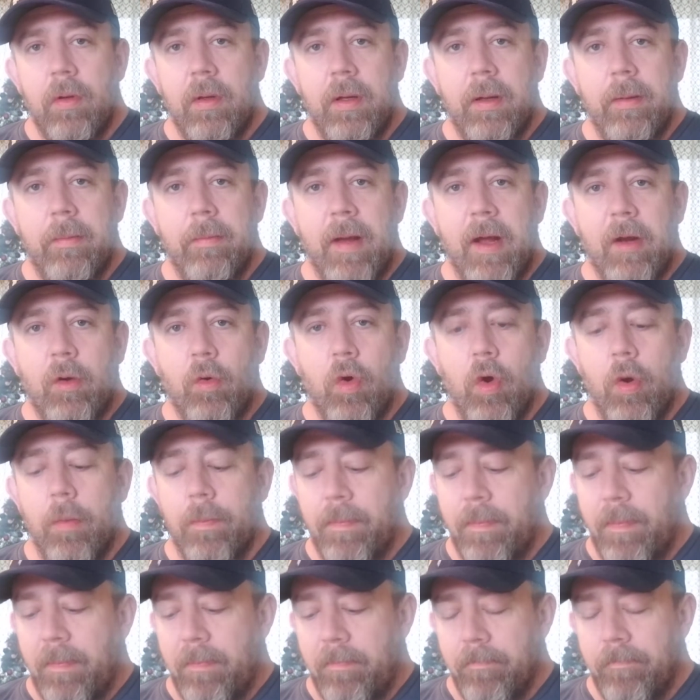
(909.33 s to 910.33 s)
in my
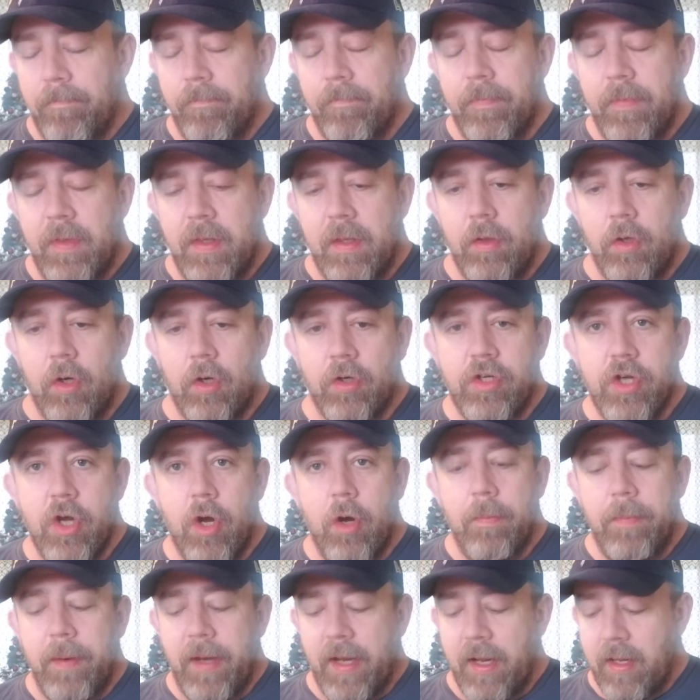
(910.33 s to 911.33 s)
group,
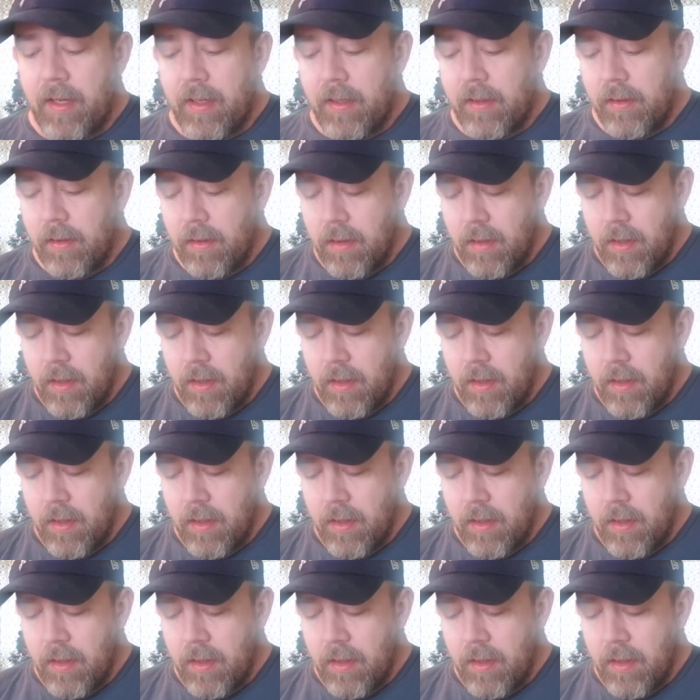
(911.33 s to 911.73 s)
Nerdtopia.